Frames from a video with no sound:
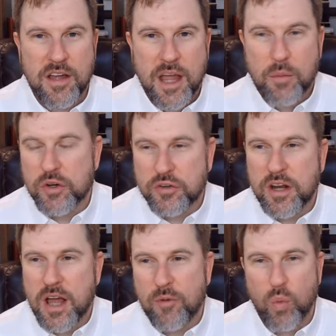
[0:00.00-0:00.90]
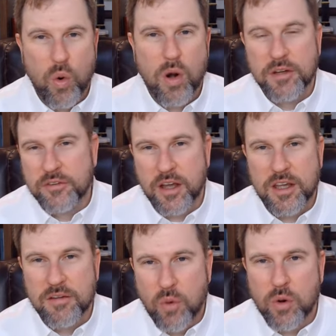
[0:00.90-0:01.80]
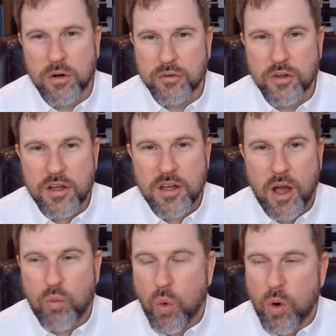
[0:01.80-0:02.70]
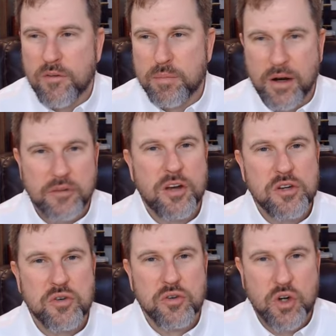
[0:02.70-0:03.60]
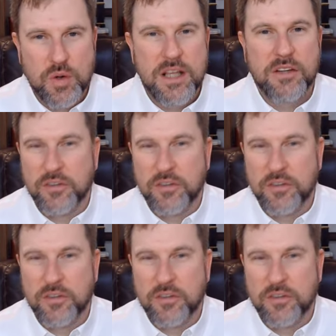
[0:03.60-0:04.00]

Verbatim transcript: And we're just going to have a war of executive orders, a war of presidential decrees,